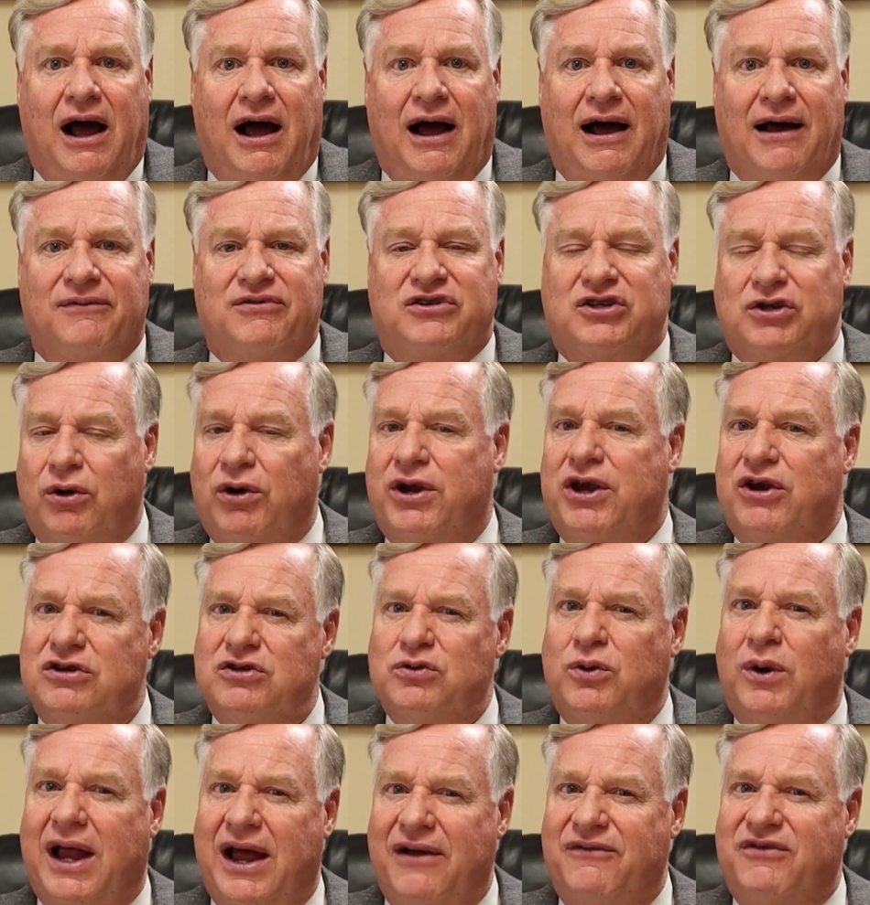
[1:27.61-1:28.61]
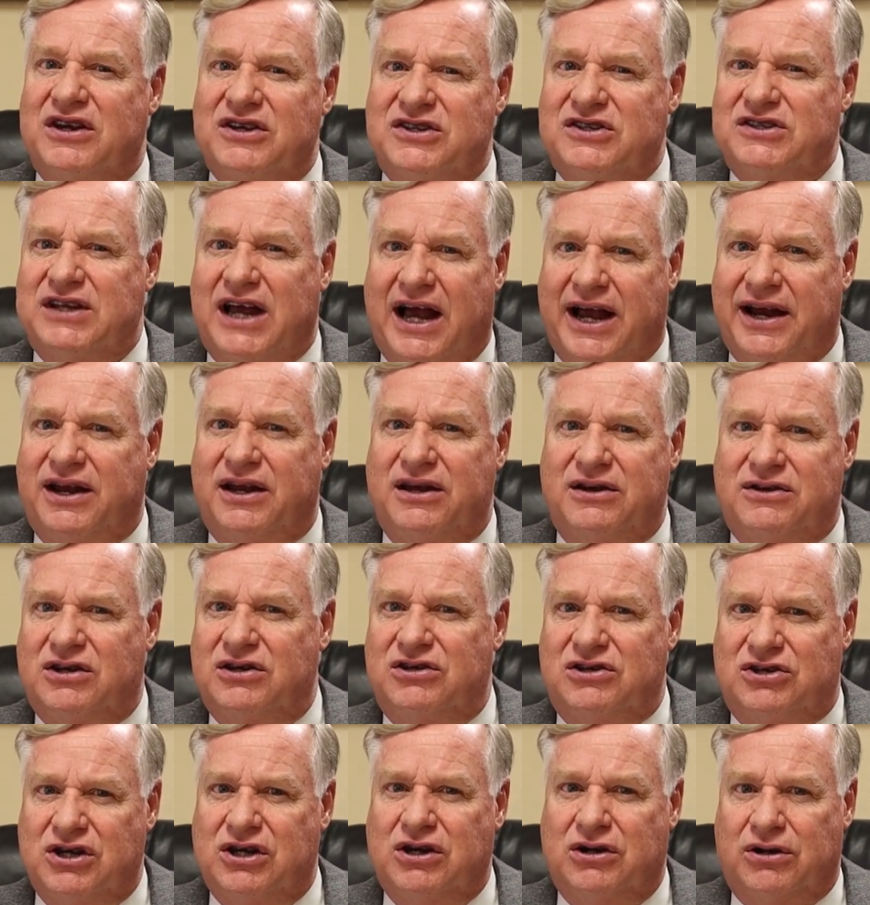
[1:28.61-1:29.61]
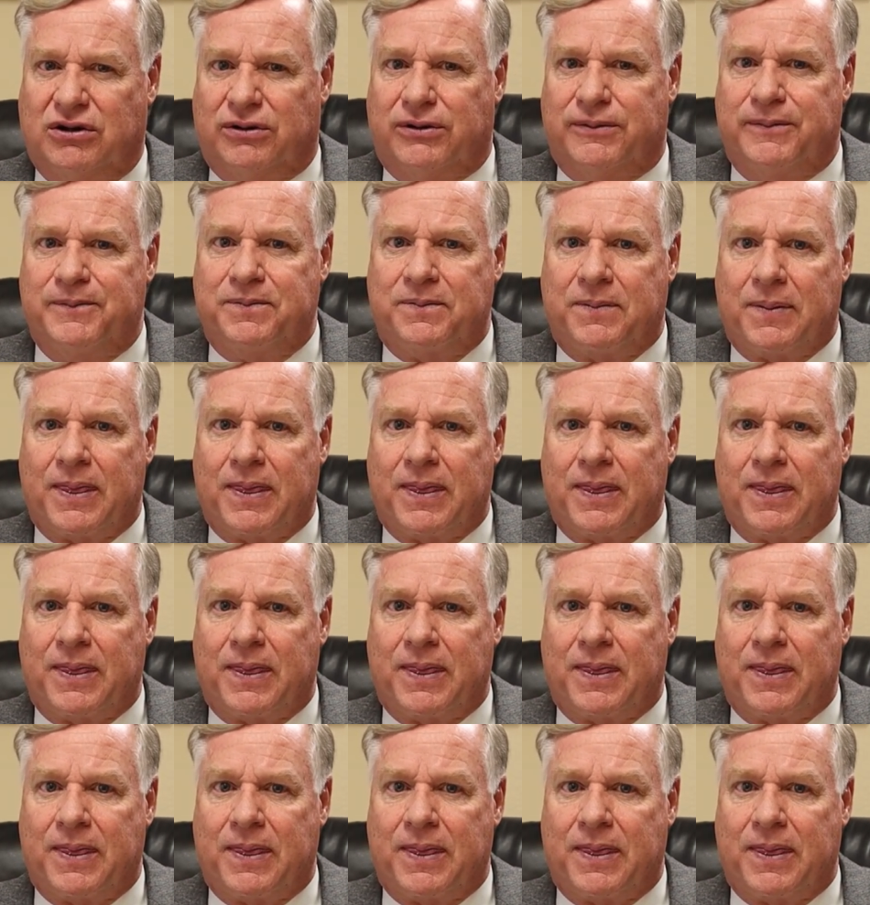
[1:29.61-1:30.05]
Um, so here's what I've decided to do.